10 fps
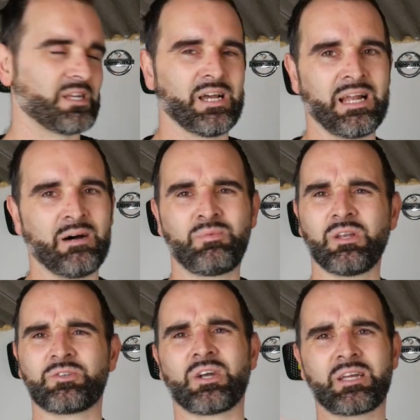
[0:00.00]
and I'll
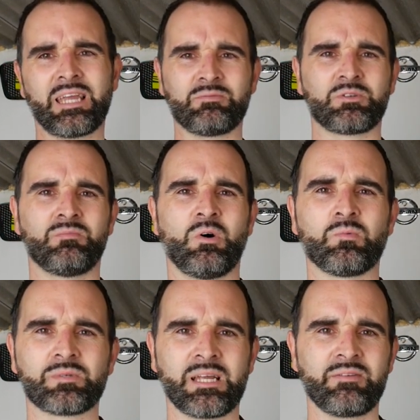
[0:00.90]
probably try and keep some
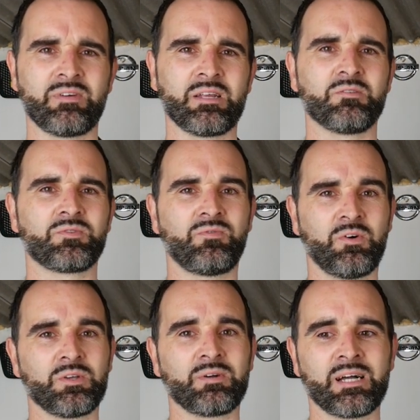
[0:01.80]
up-to-date videos
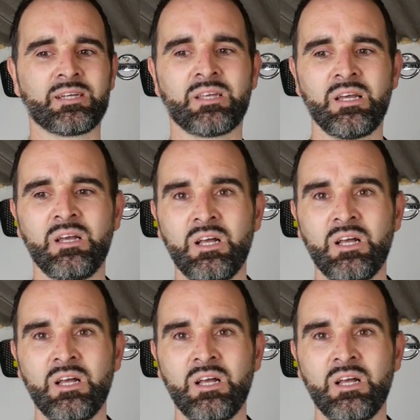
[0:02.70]
for you guys.